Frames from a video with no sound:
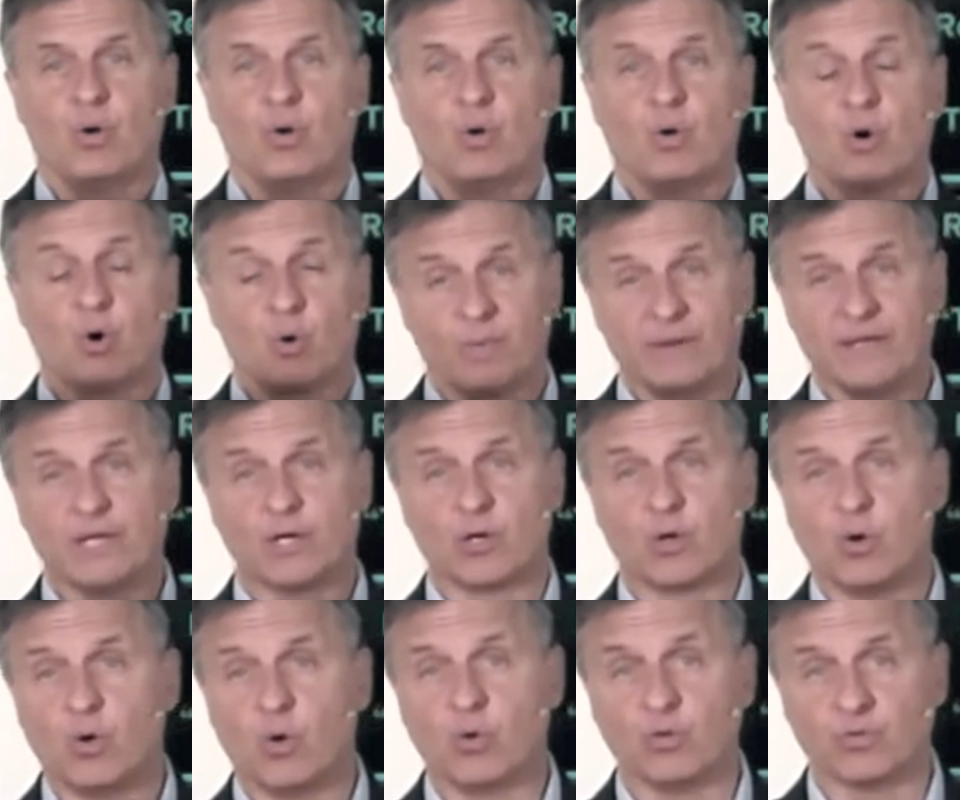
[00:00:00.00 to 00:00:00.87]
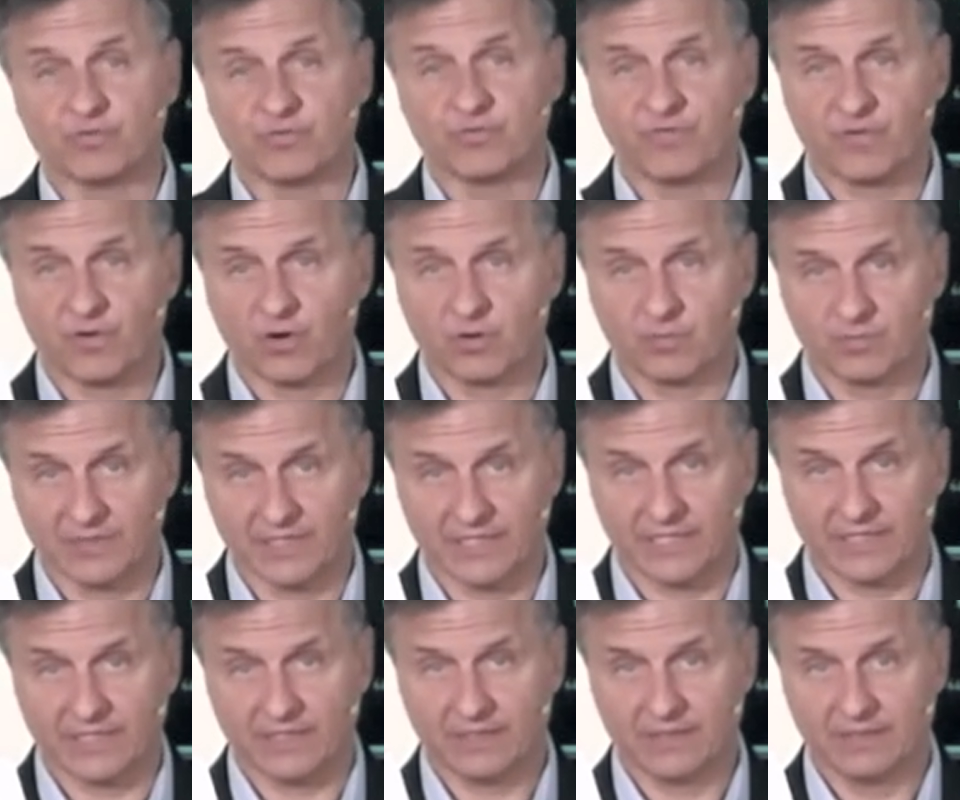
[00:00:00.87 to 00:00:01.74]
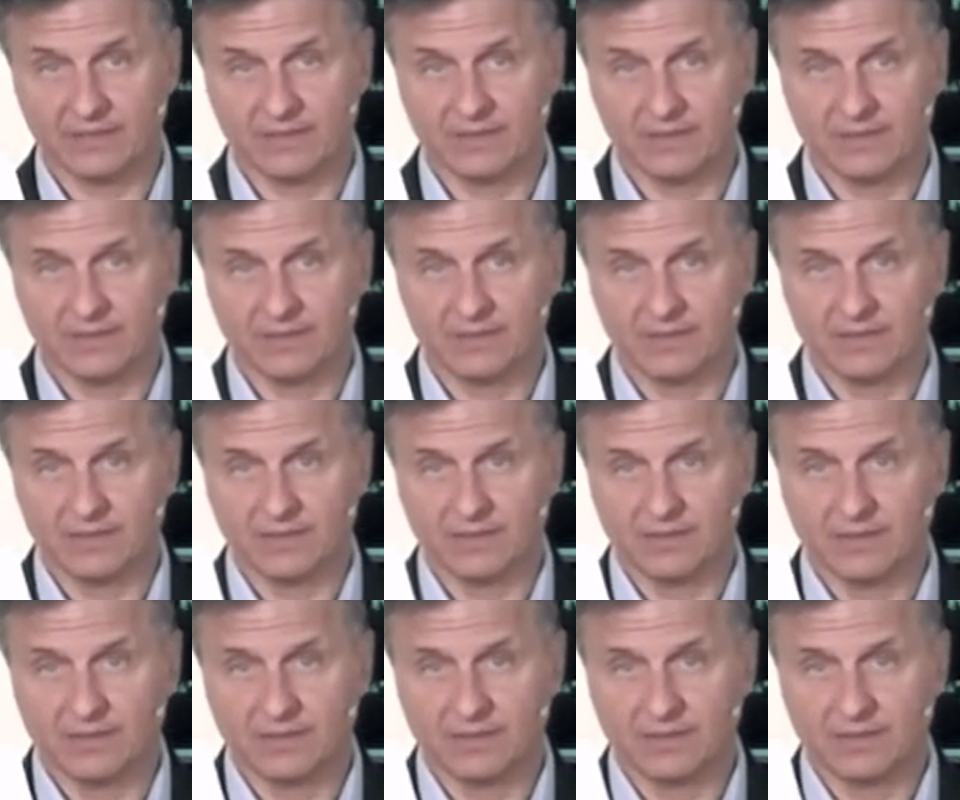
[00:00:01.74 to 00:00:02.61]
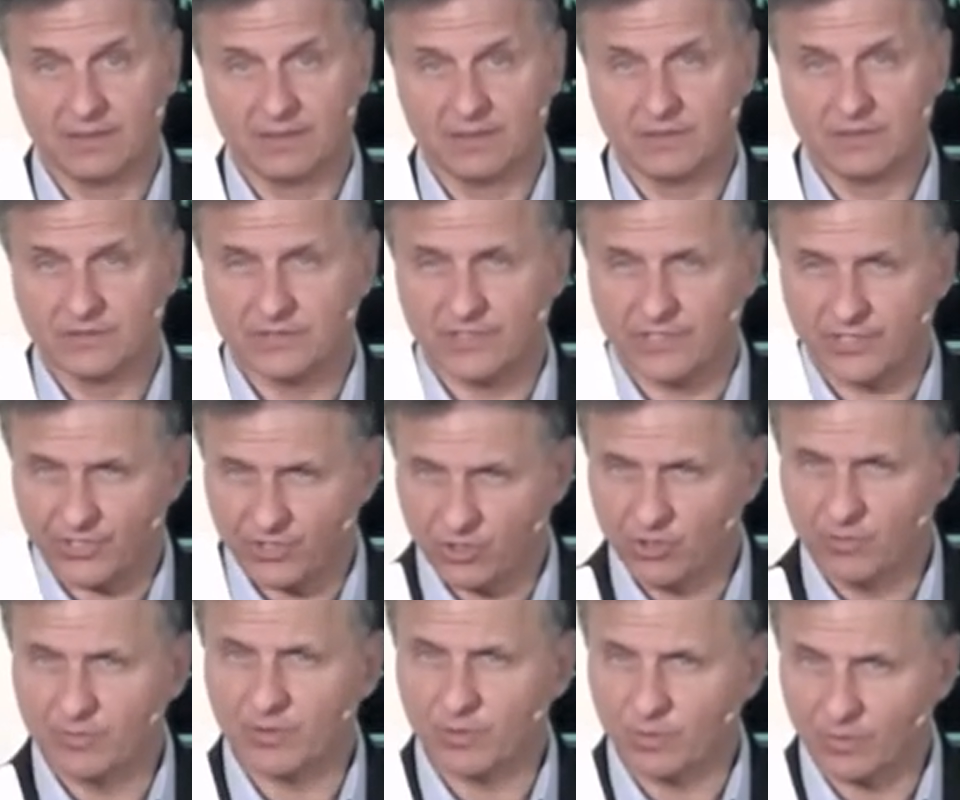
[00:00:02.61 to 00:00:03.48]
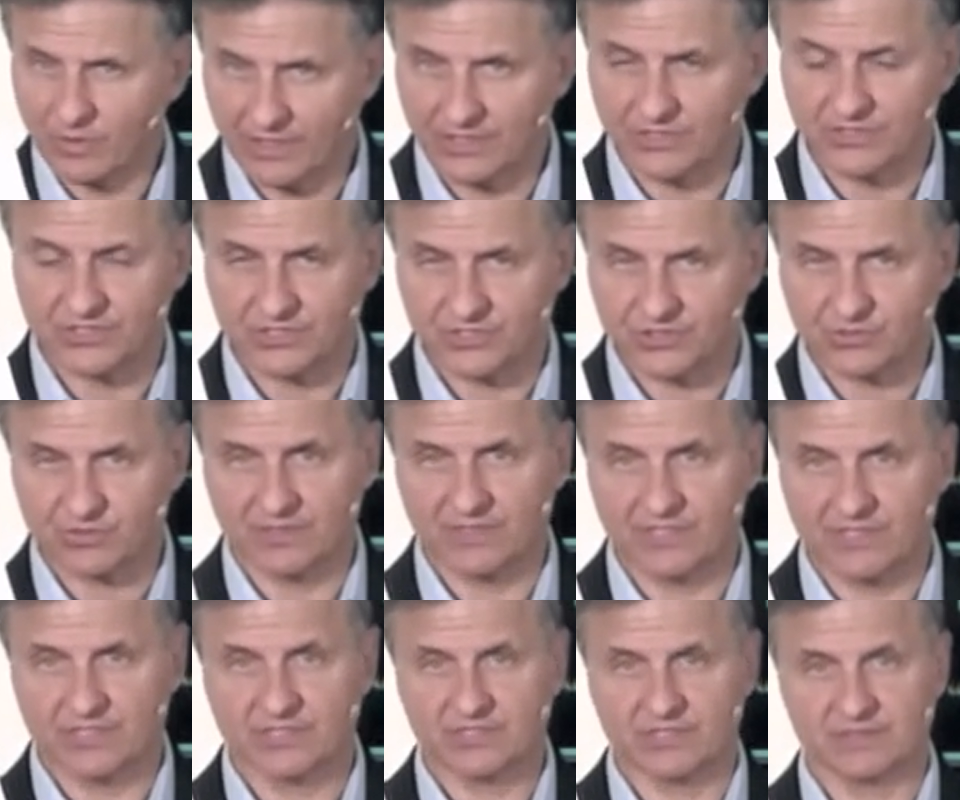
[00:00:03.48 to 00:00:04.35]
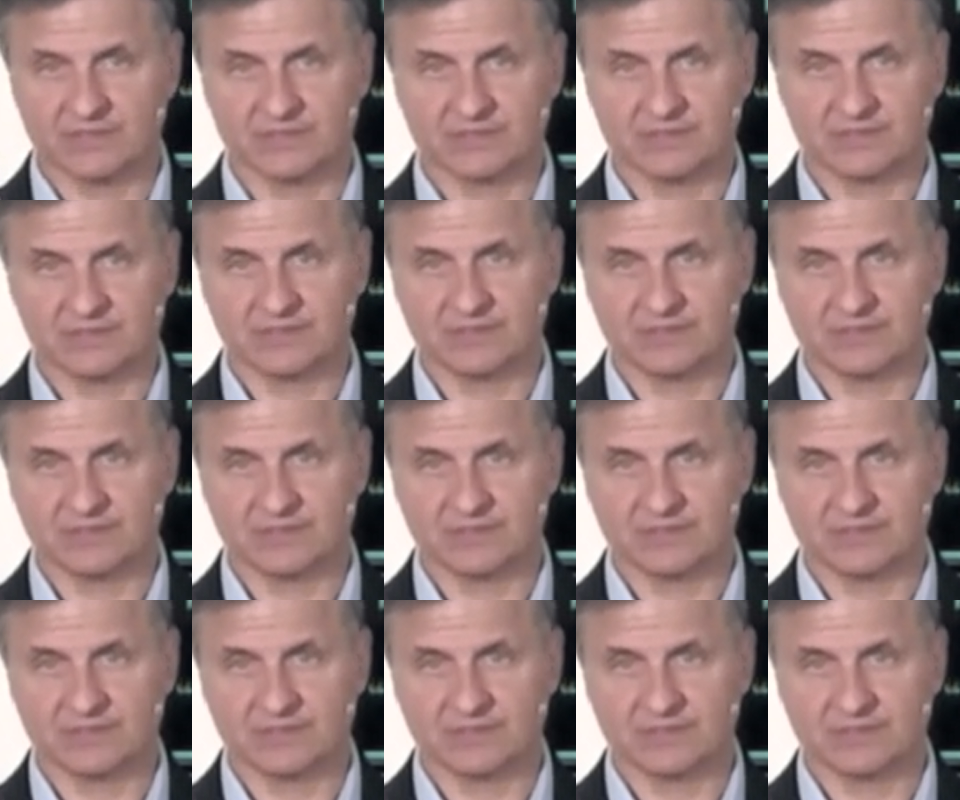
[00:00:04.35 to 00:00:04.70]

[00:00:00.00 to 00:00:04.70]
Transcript: Or are we going to hold firmly to human religious traditions